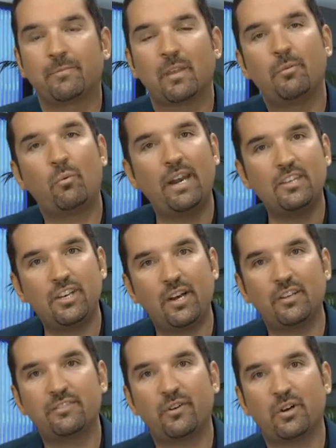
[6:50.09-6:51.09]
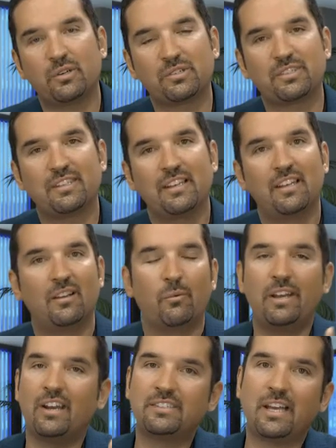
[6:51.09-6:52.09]
But what did you notice first?
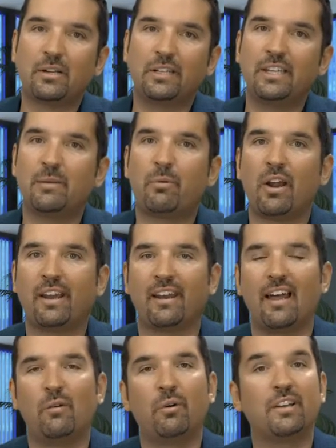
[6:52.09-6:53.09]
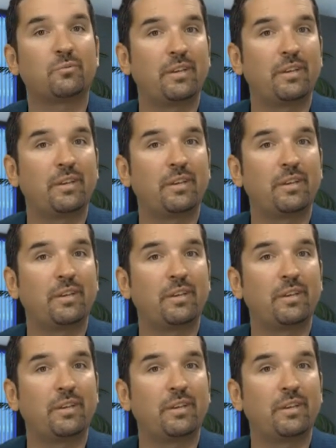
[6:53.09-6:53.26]
We noticed how clean the parking lot was.